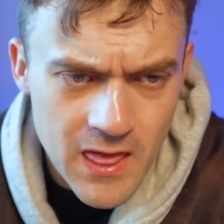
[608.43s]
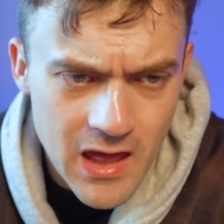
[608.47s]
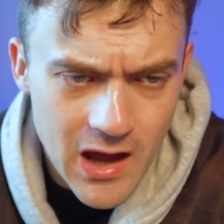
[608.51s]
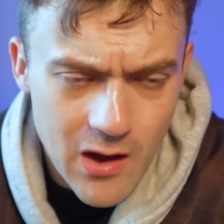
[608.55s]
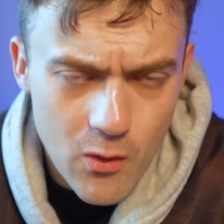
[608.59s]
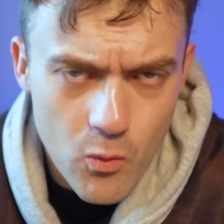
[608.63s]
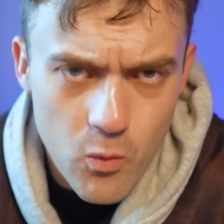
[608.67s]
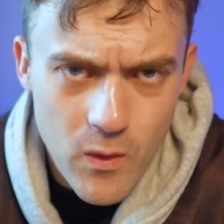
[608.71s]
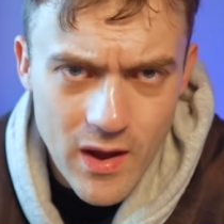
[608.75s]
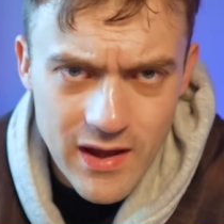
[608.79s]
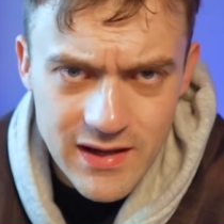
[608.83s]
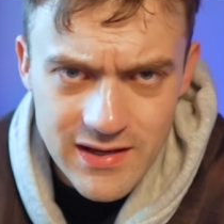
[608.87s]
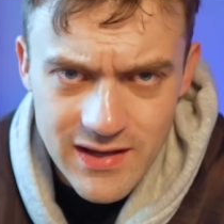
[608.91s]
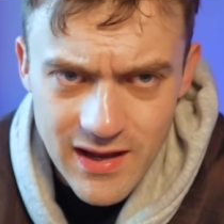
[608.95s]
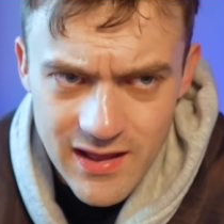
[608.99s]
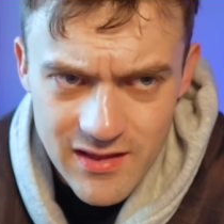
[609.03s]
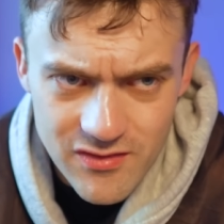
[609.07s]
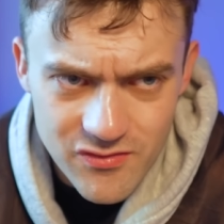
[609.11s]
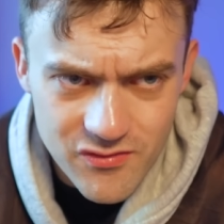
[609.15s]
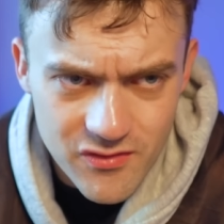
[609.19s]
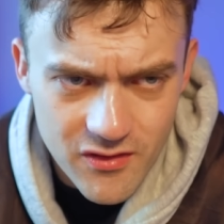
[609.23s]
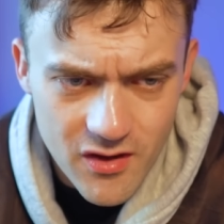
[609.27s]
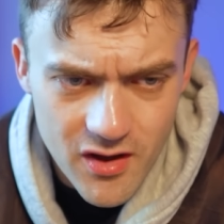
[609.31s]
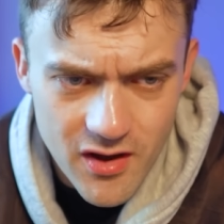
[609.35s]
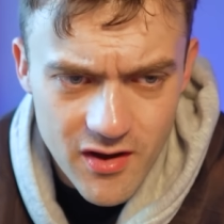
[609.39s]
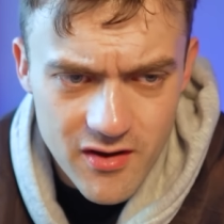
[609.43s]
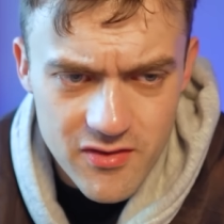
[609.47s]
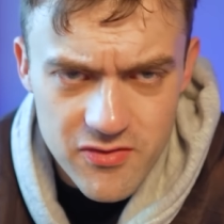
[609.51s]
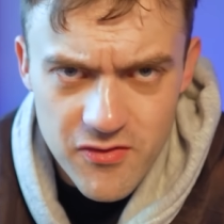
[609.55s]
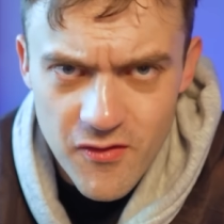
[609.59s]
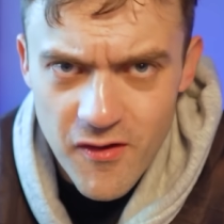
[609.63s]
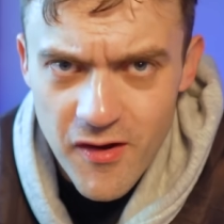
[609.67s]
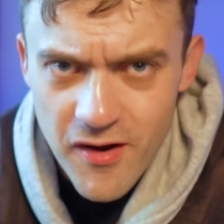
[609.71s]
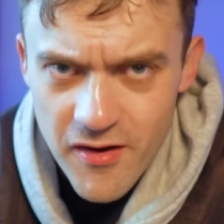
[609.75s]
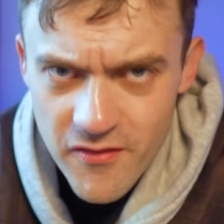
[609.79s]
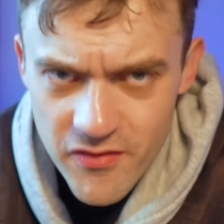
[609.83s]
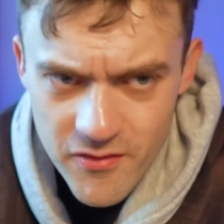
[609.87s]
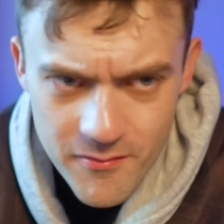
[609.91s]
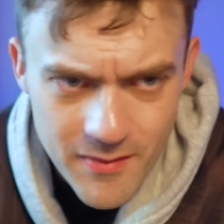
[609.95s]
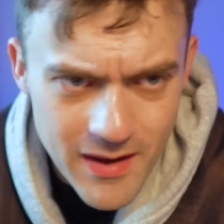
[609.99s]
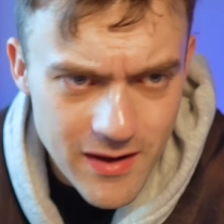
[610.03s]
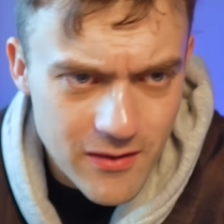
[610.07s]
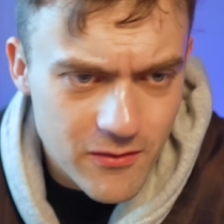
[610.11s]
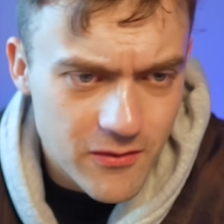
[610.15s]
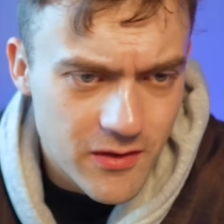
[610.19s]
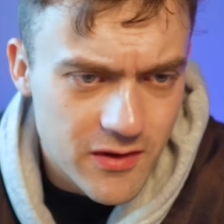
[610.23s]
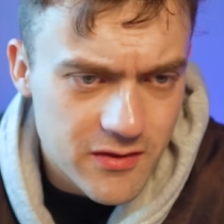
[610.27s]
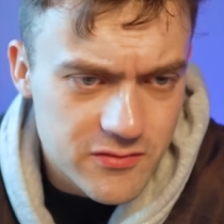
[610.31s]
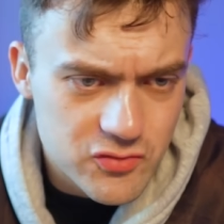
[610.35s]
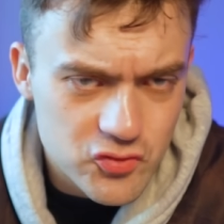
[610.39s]
away days to kind of tire them
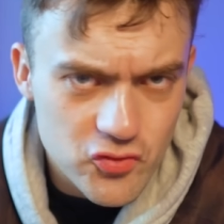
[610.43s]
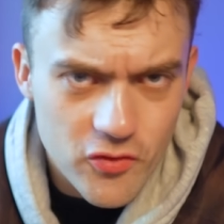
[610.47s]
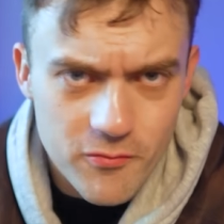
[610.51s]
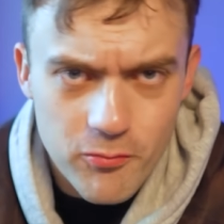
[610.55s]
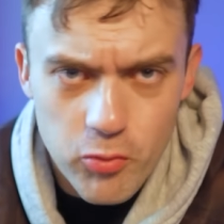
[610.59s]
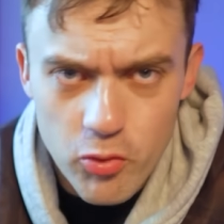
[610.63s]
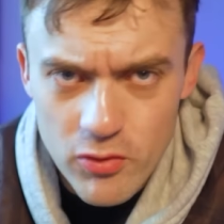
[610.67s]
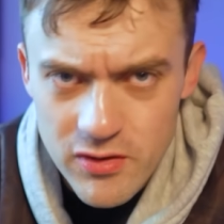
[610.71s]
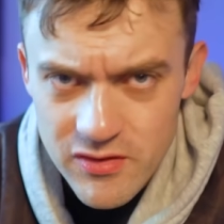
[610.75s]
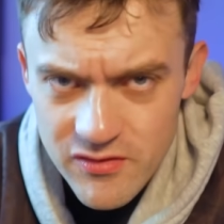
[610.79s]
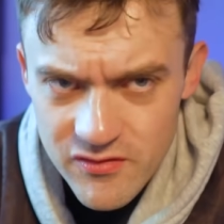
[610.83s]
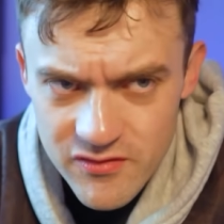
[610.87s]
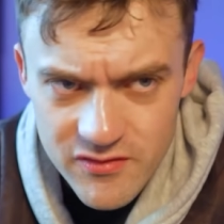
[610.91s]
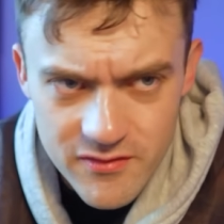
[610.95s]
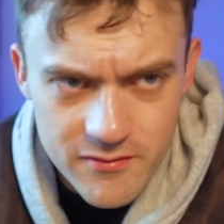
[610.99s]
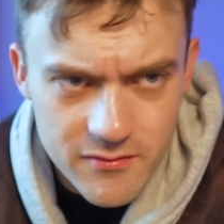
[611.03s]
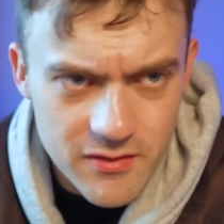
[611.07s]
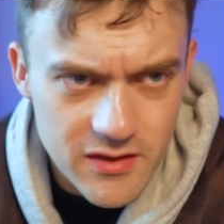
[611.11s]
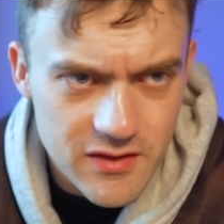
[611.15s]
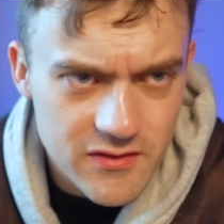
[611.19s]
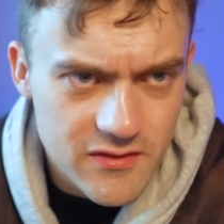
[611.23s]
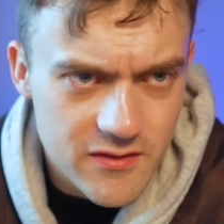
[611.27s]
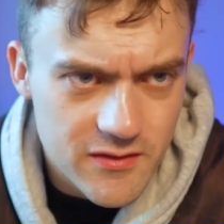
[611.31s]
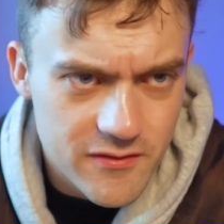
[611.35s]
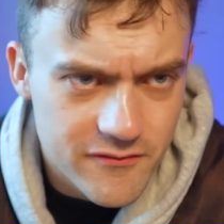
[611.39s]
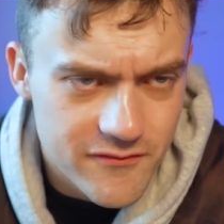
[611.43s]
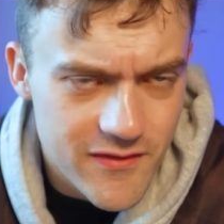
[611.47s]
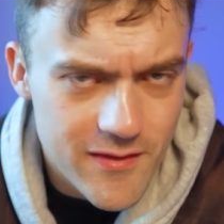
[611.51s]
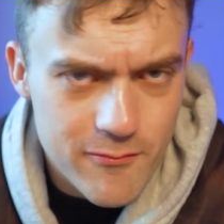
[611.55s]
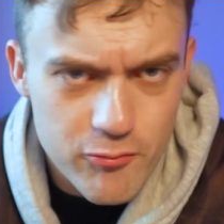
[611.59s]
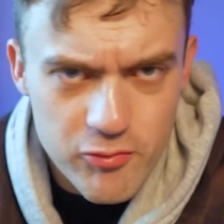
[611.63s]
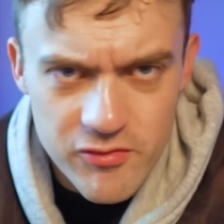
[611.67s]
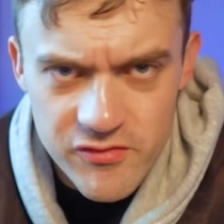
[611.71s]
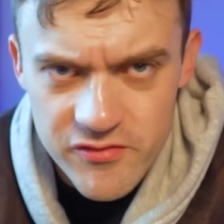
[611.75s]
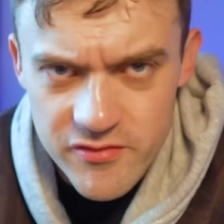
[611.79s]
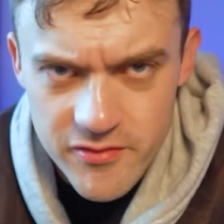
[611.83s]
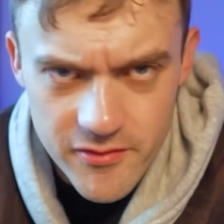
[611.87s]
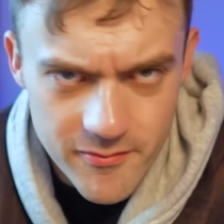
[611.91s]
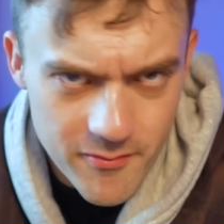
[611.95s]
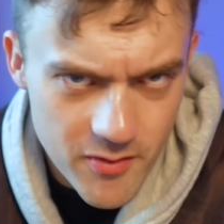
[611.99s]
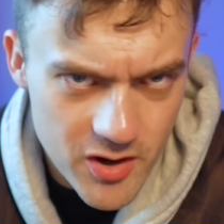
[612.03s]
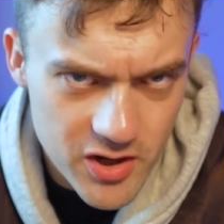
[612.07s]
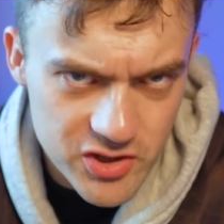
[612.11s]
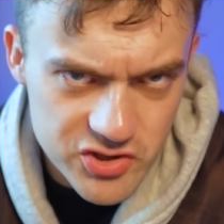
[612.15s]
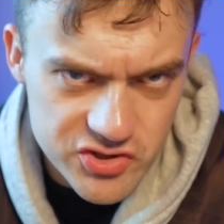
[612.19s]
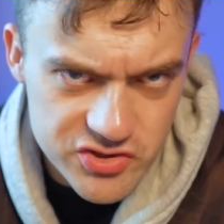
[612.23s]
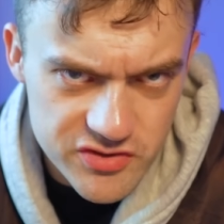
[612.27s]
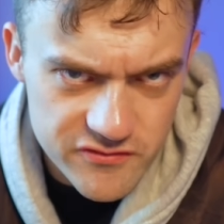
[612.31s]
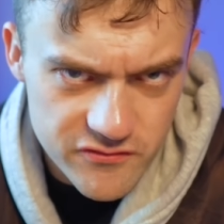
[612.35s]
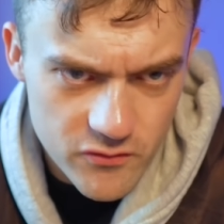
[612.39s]
out and drop points in the in the Februarys and the
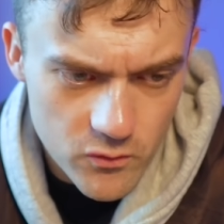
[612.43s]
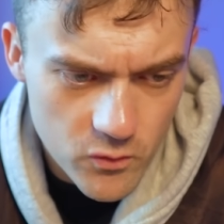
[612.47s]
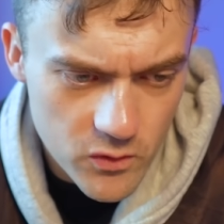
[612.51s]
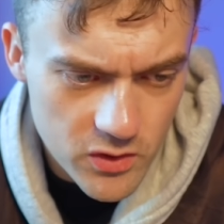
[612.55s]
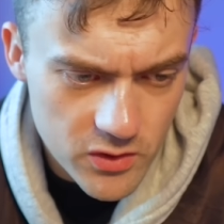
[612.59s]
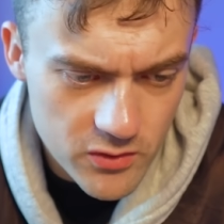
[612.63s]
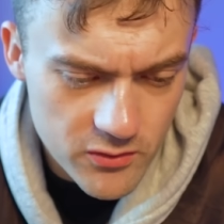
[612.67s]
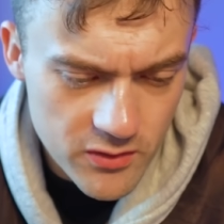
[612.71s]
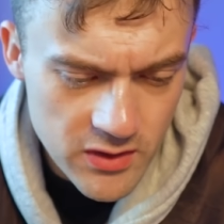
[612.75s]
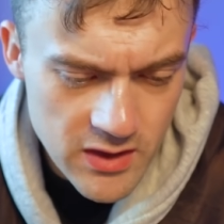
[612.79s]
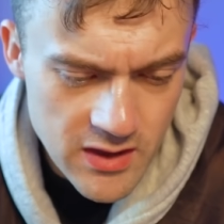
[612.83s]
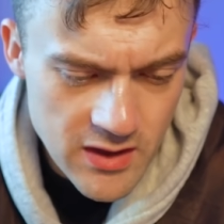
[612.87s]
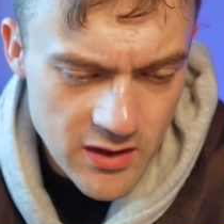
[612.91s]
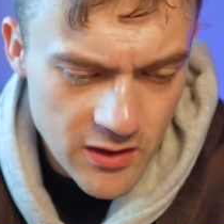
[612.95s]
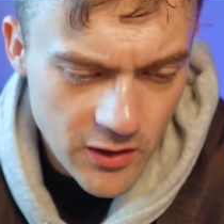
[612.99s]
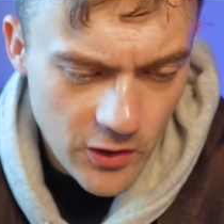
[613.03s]
Marches of the world.